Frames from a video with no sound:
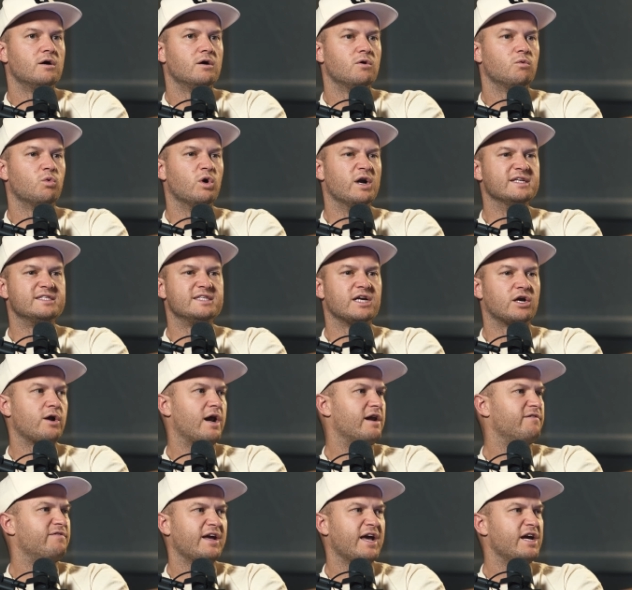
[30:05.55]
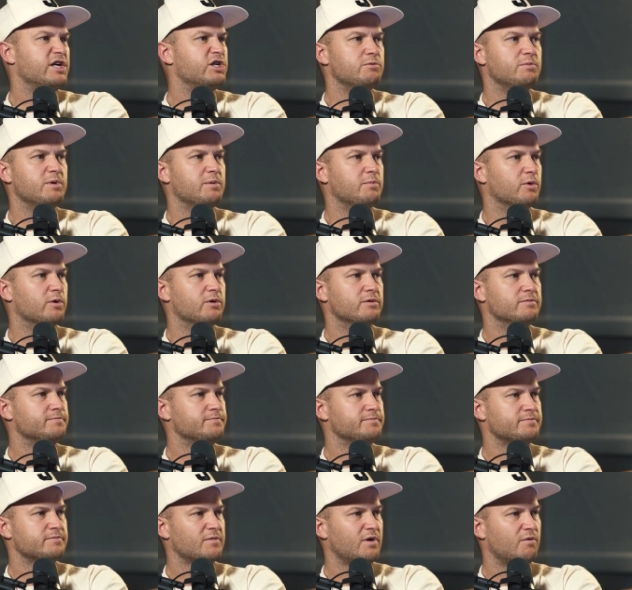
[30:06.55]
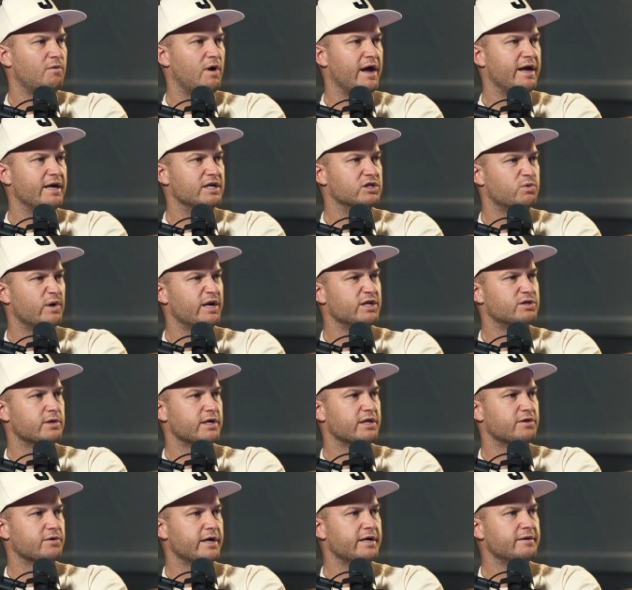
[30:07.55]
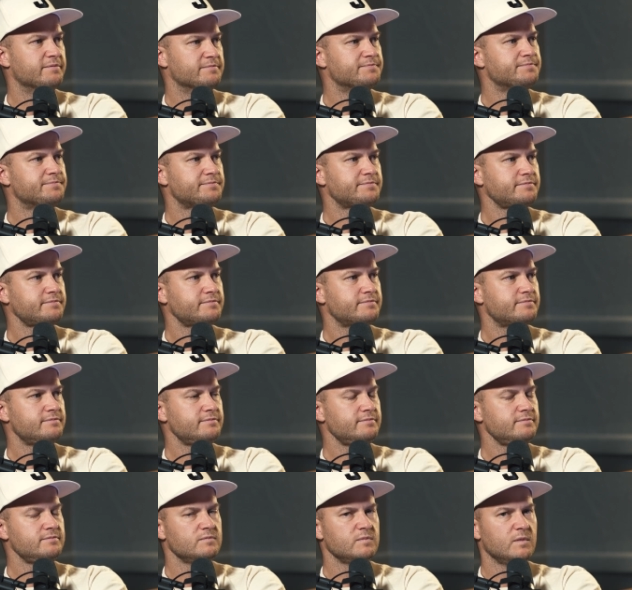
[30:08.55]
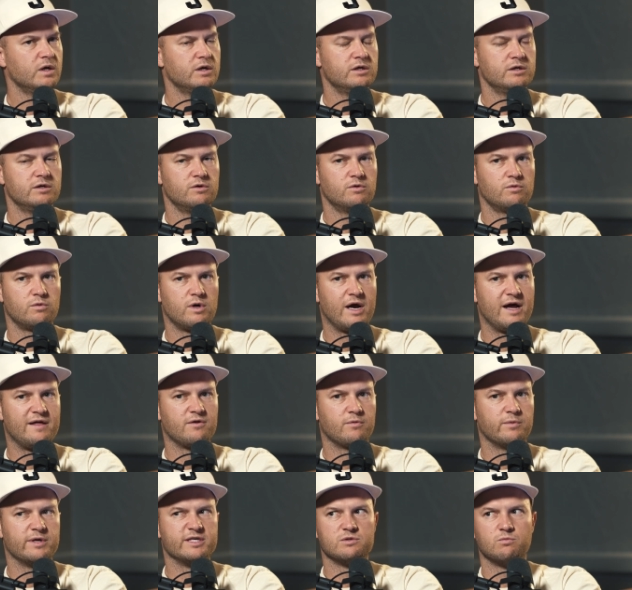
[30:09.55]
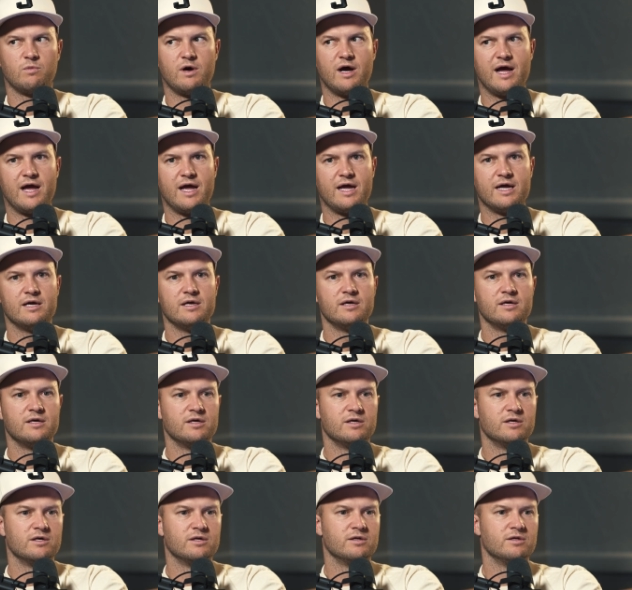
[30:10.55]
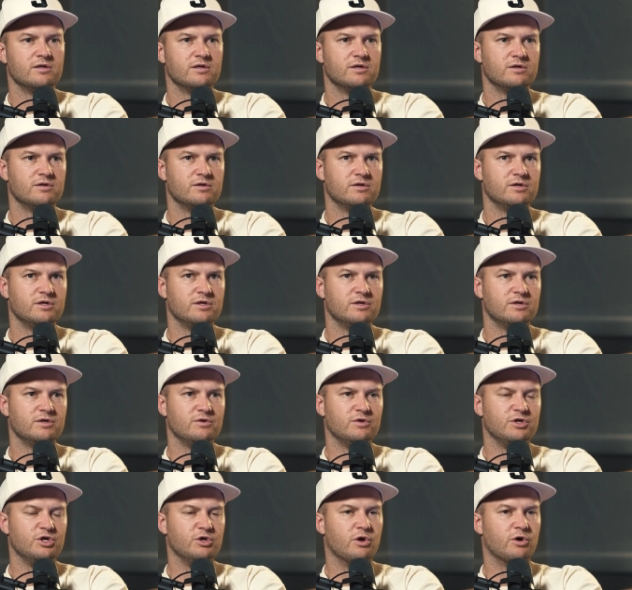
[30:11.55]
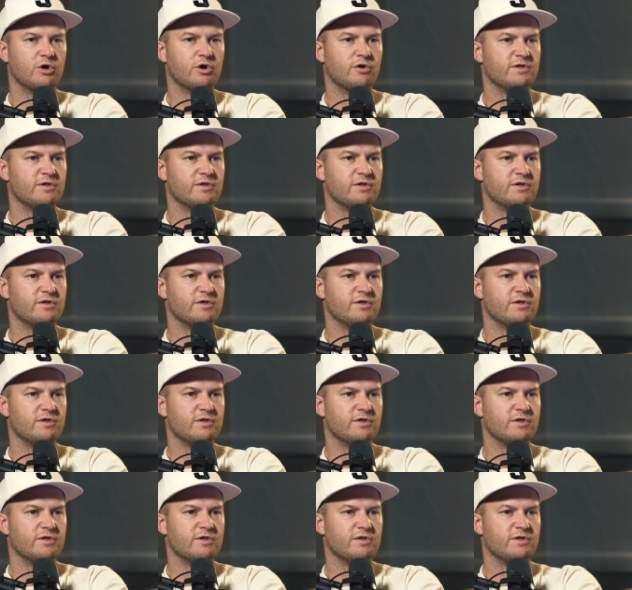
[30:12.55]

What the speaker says: we're instant gratification people, right? In 2023, right? The reason why you don't go